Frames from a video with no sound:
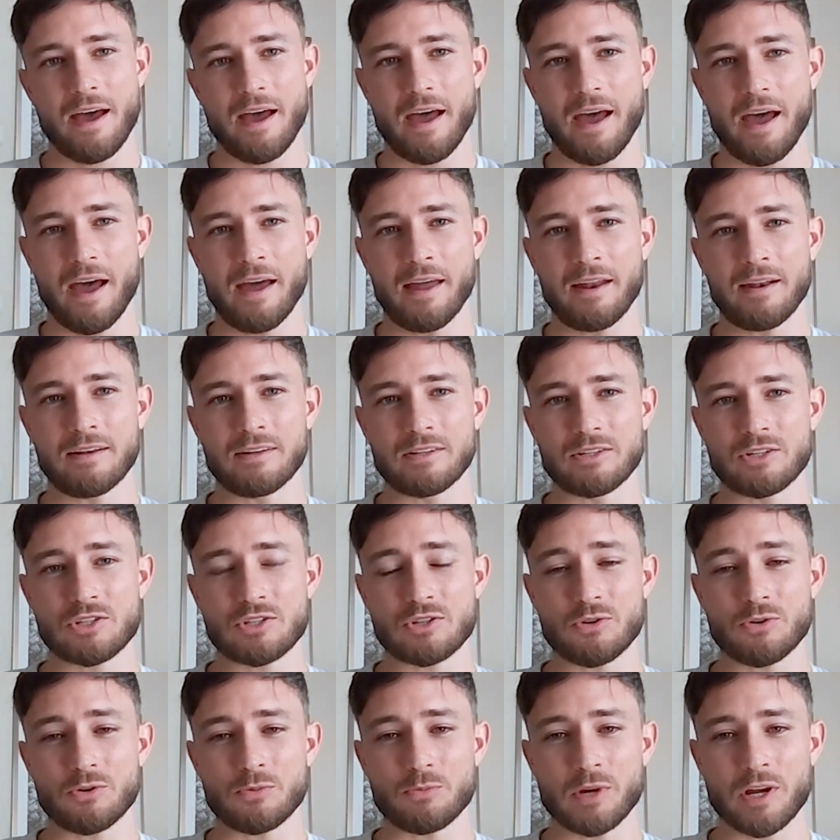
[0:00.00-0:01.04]
And
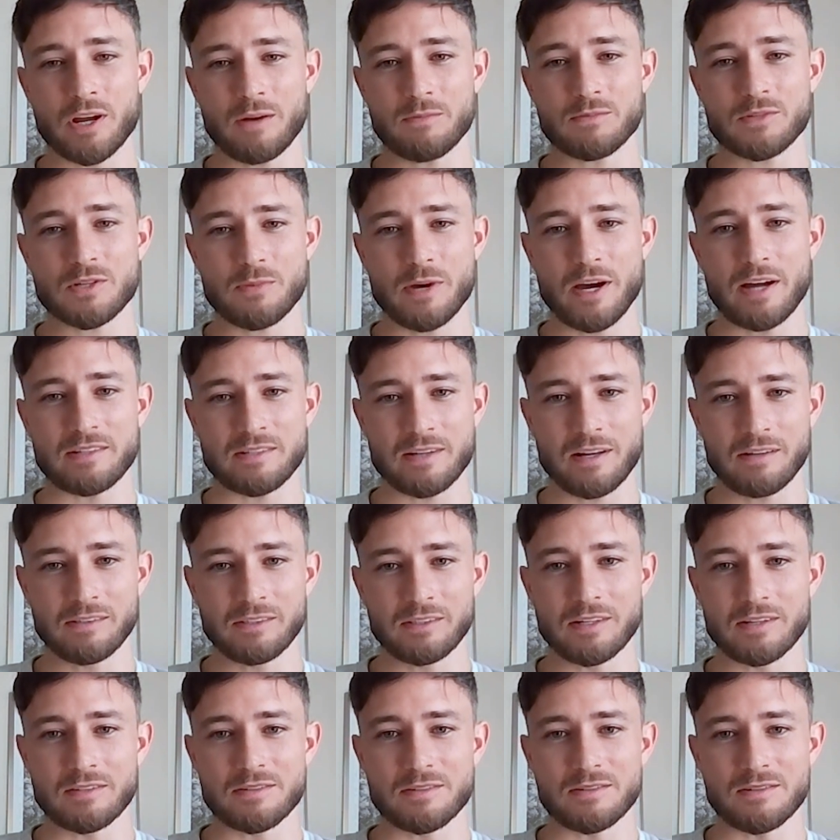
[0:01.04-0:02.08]
so it becomes about talent
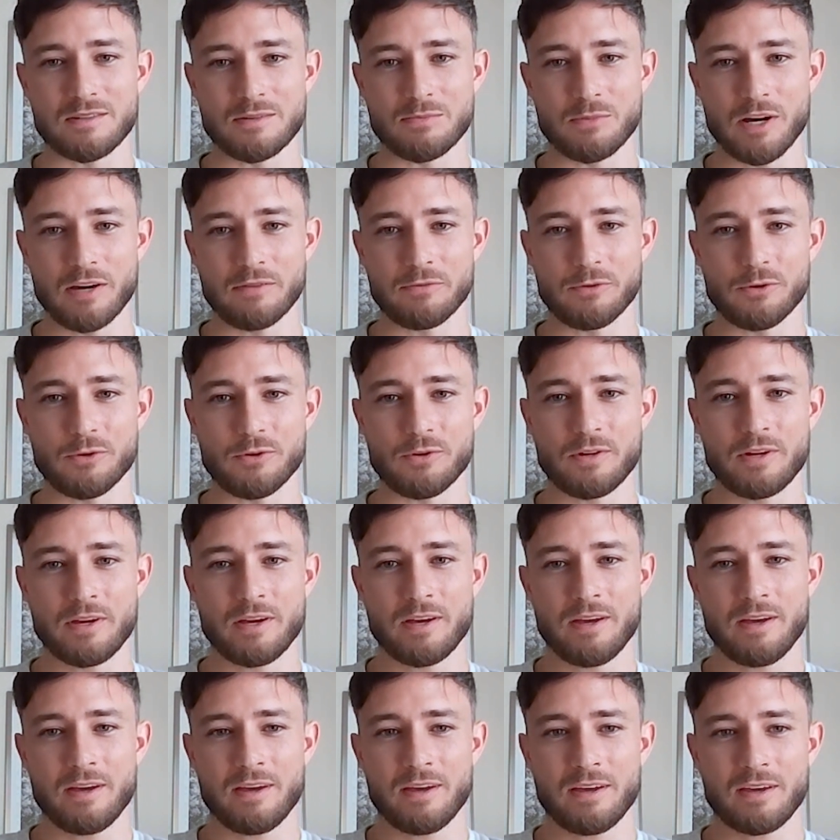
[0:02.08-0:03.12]
density, in my view.
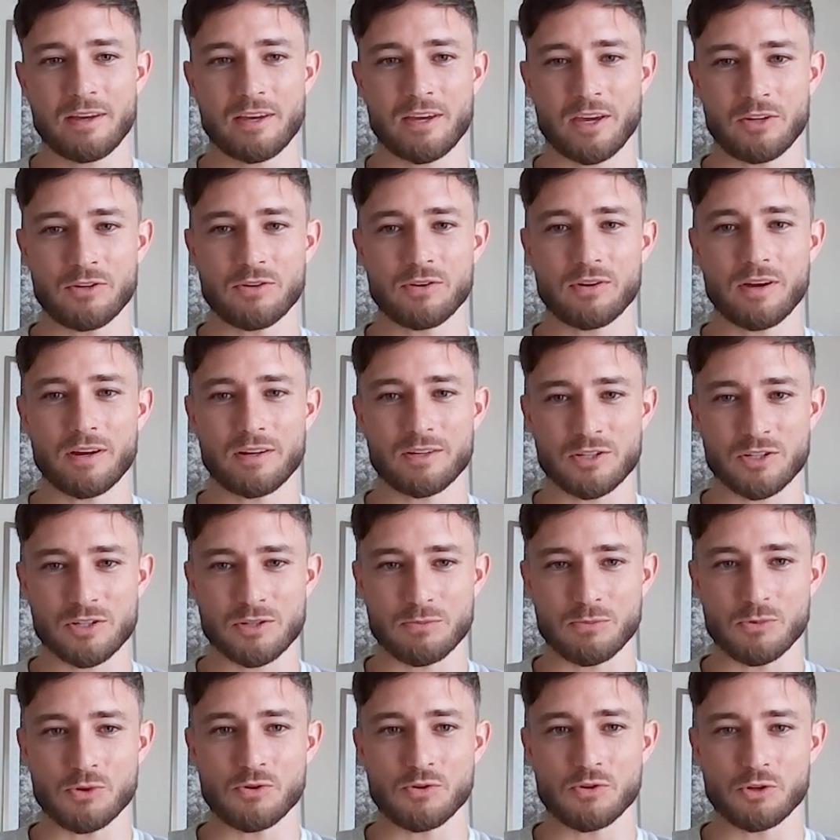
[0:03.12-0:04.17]
Can you get a
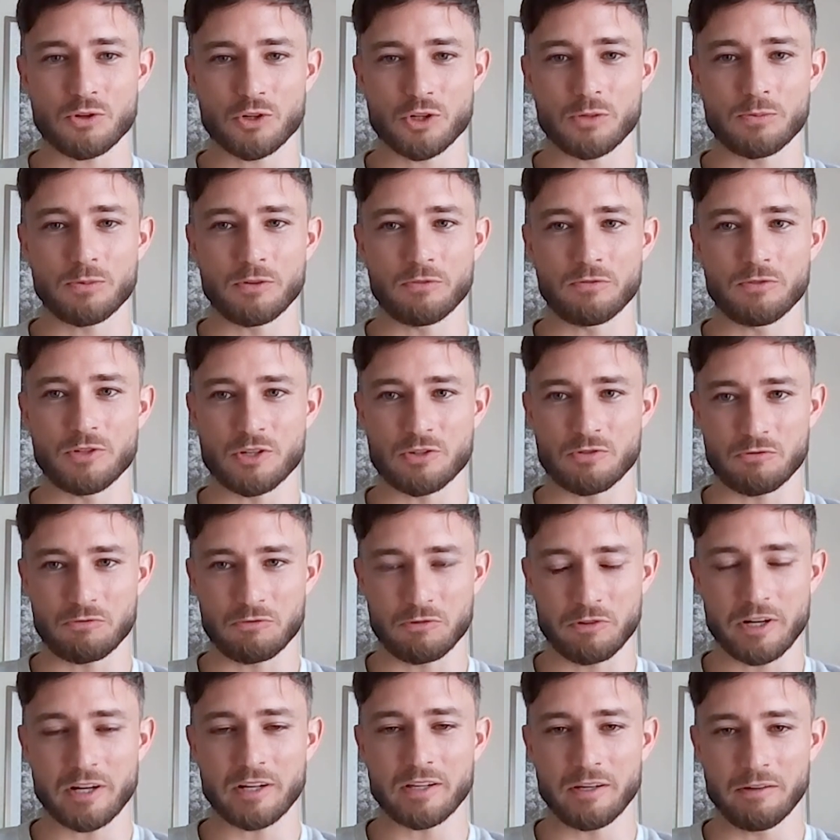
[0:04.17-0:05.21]
small group of just
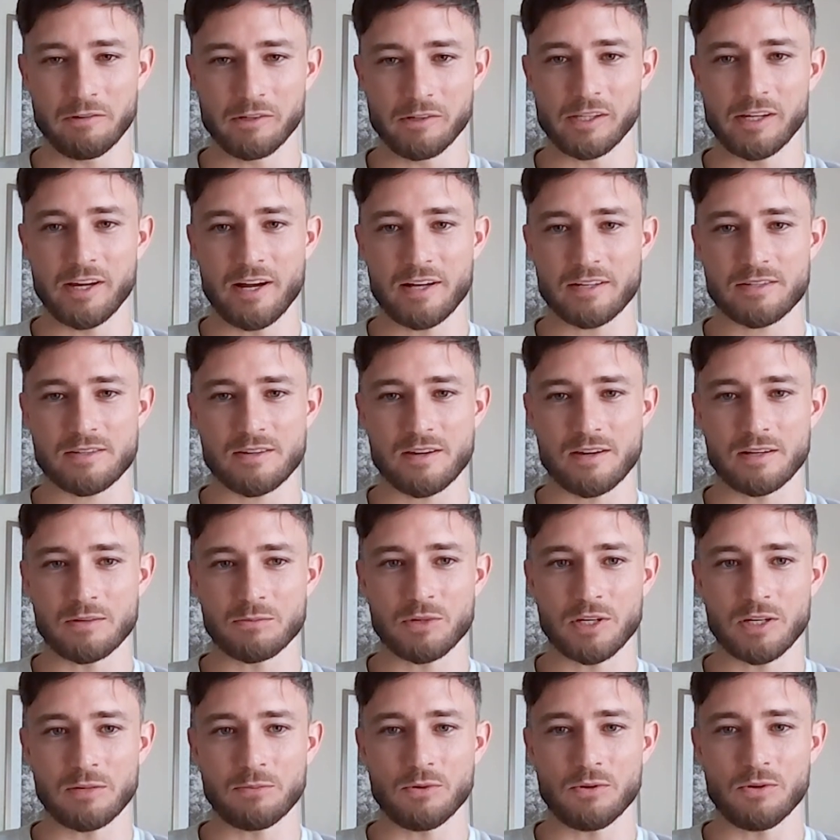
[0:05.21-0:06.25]
really, really outstanding
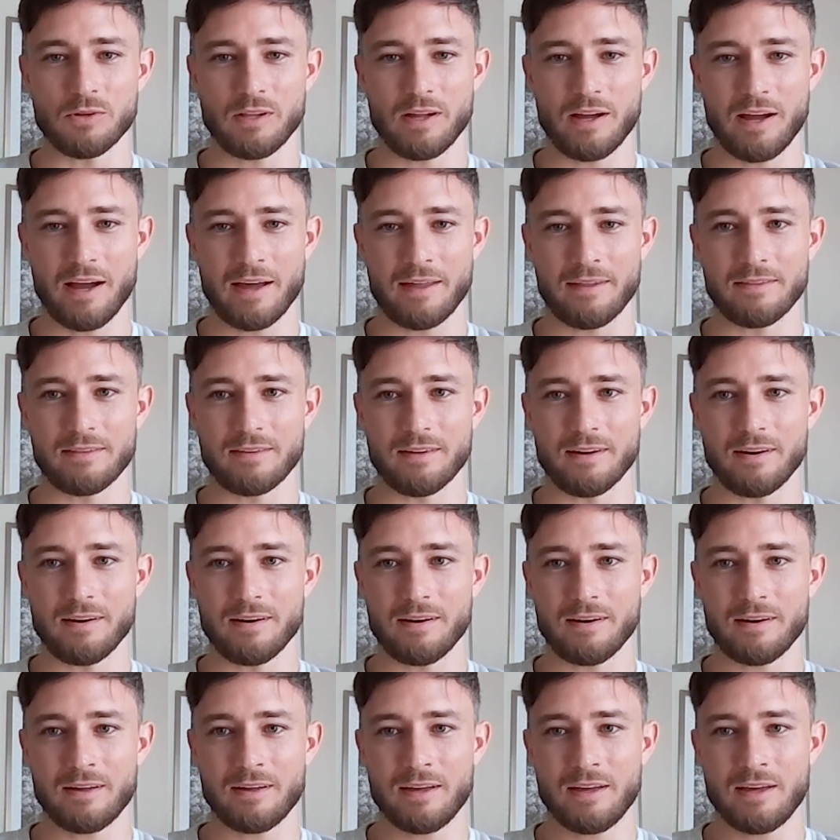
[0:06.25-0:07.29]
people? And
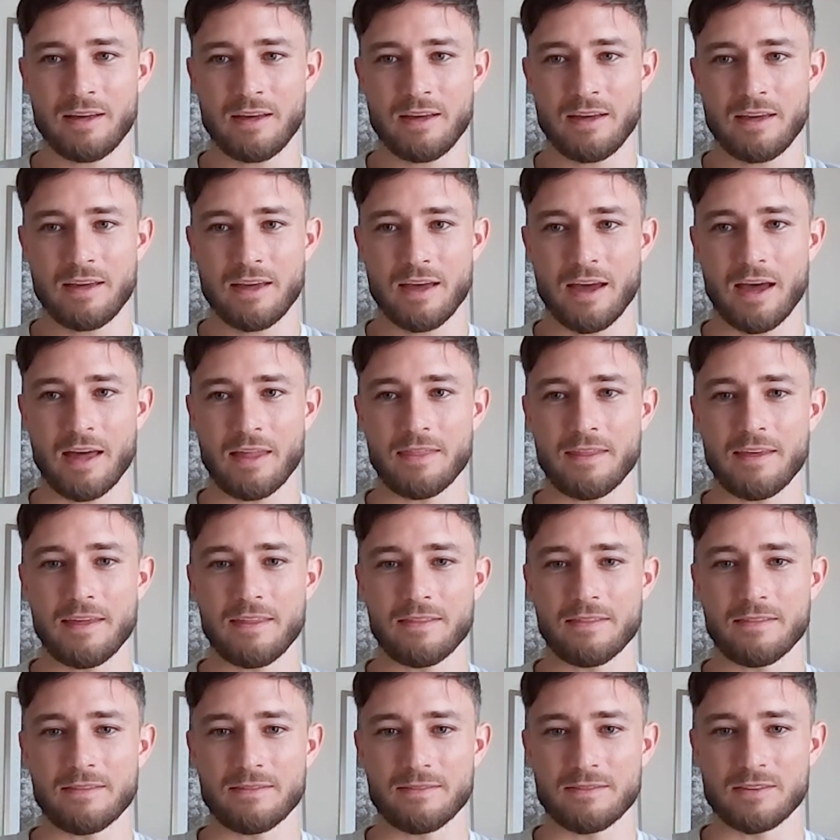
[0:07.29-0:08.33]

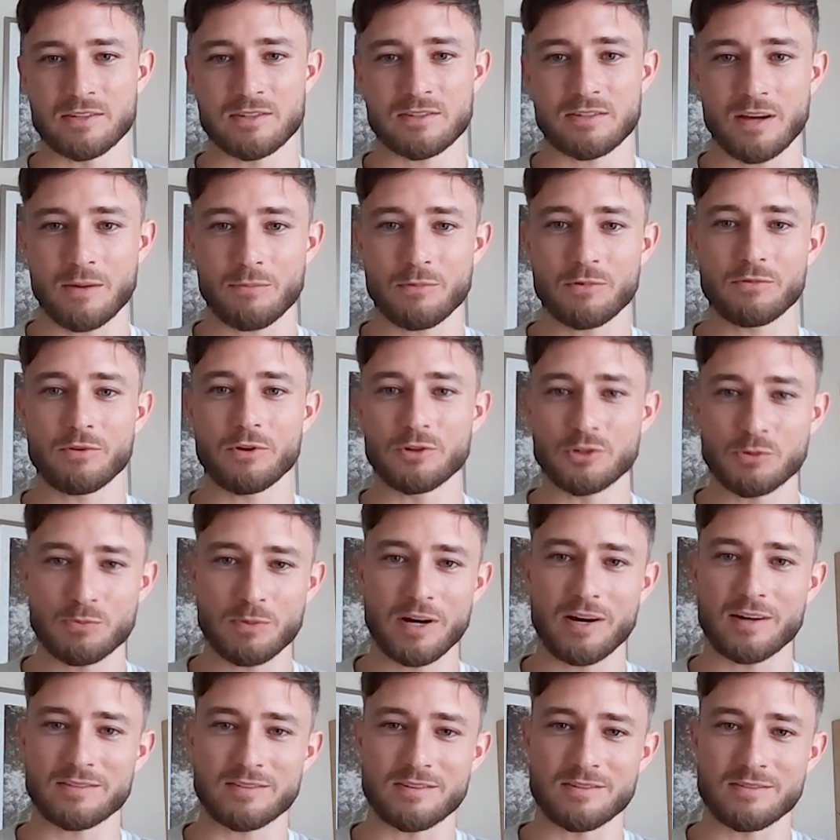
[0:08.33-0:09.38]
then the sum of those
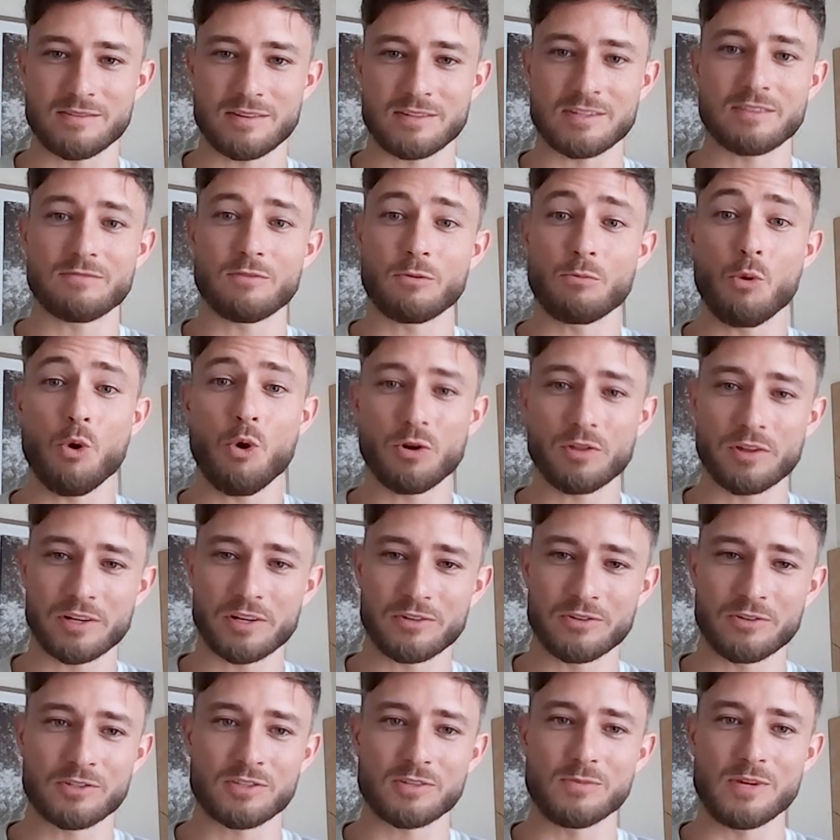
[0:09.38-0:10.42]
parts is even more than it
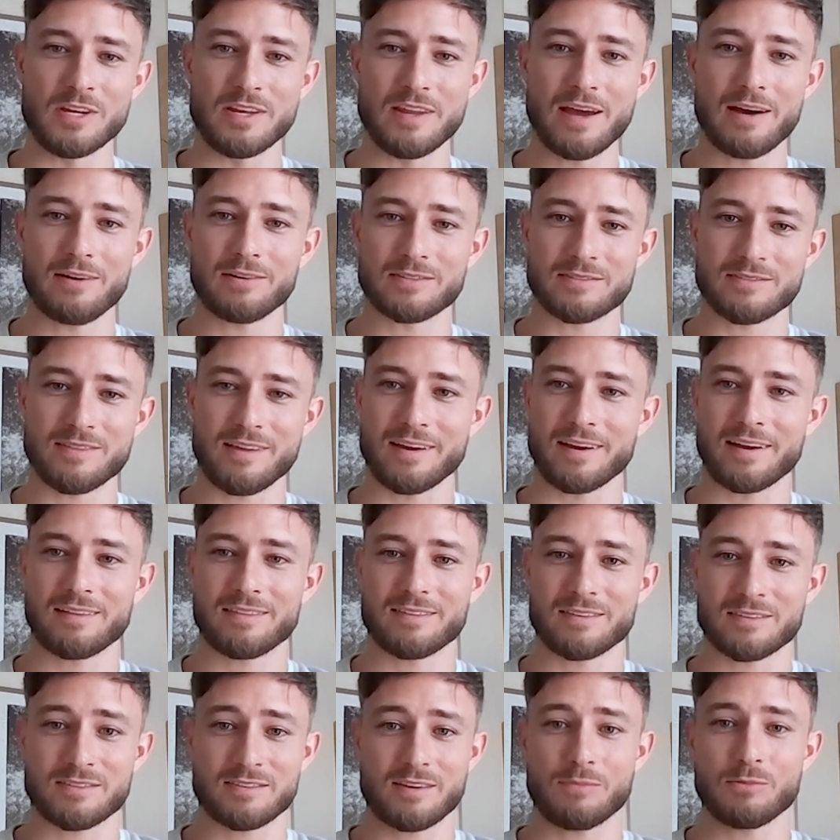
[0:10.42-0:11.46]
used to be. Now it's like
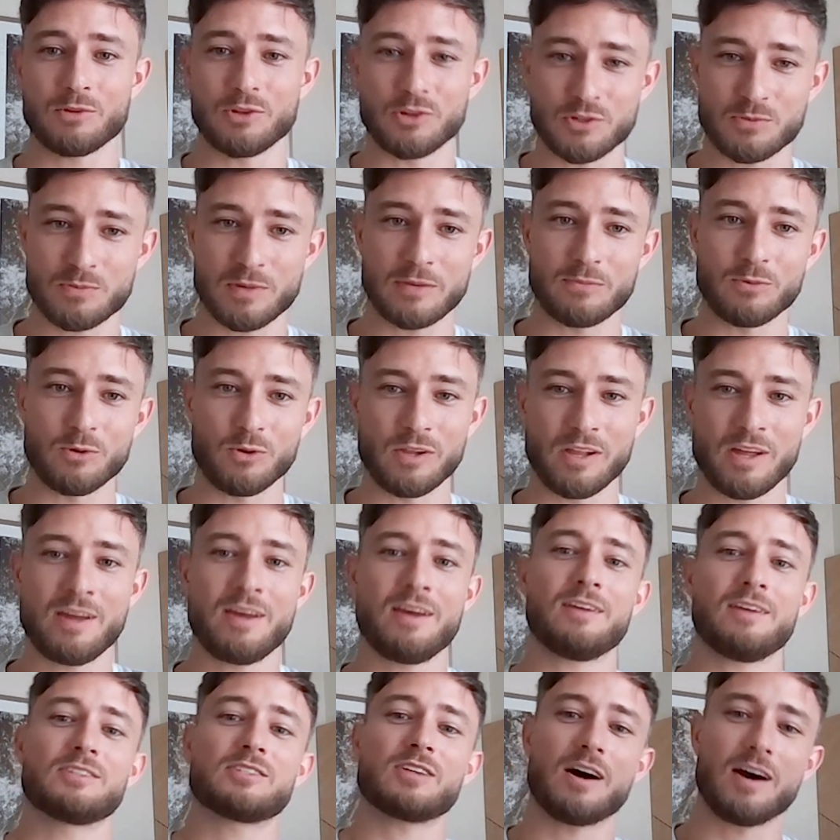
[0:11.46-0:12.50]
the sum of those people
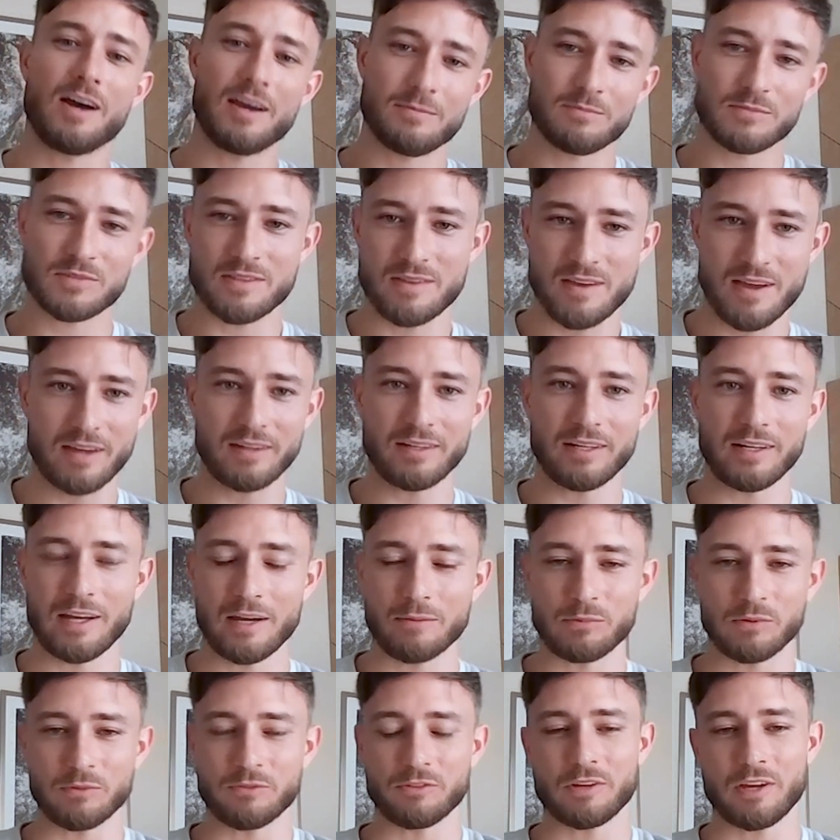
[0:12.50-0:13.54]
times the AI
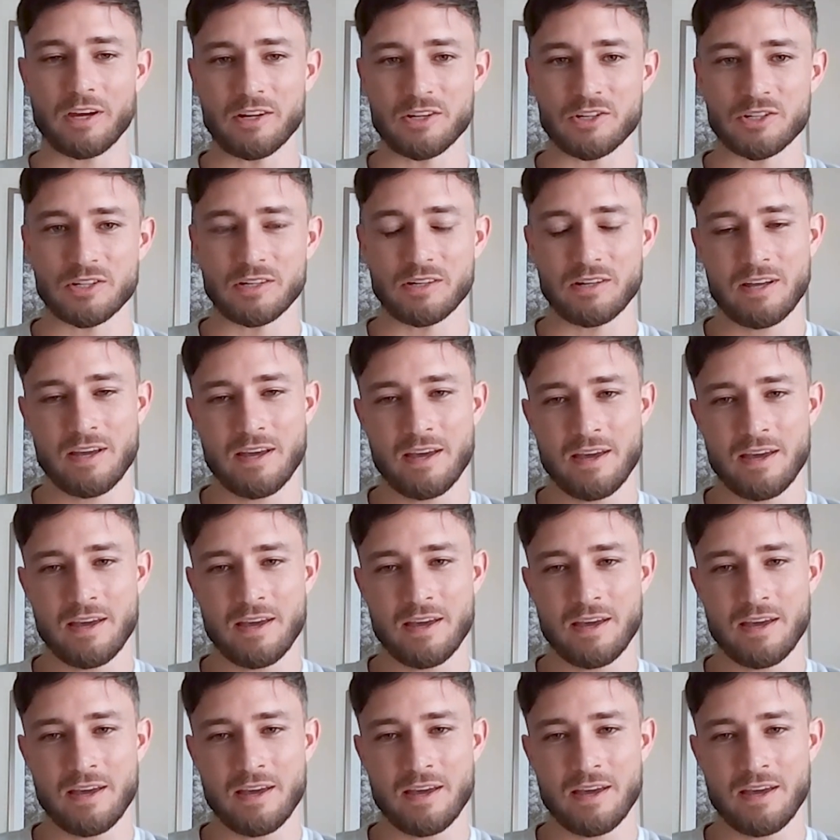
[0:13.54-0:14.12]
amplification.